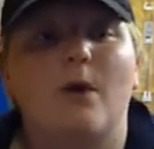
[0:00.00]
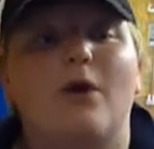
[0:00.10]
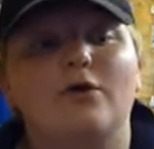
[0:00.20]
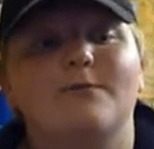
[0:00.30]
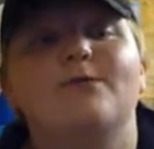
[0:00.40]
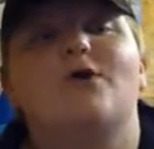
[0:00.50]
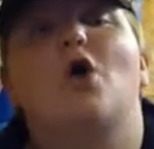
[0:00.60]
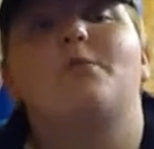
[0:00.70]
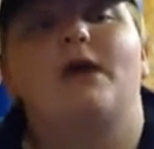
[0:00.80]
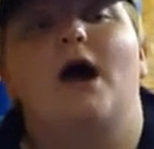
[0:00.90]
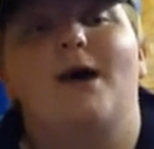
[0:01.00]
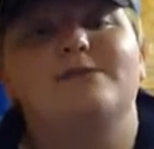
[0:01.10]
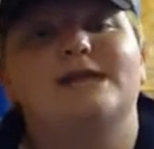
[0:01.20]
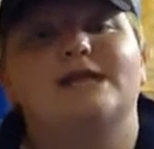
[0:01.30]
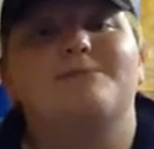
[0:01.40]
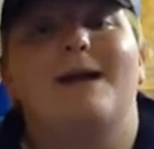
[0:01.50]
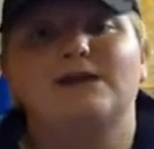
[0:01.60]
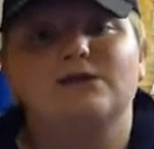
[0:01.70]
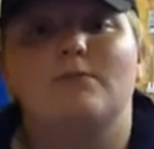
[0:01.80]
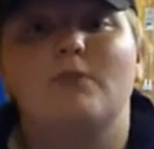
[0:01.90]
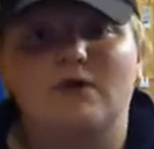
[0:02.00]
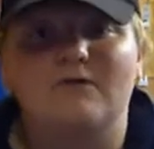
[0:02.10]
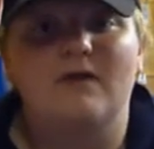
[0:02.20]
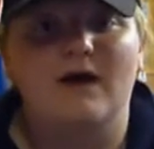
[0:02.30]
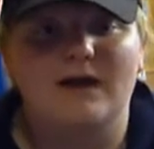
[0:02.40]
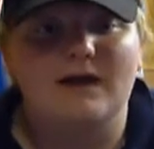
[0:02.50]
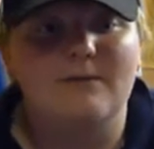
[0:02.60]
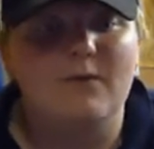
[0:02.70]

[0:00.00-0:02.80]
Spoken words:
welcome you with open arms, and that's Maidstone Model Flying Club.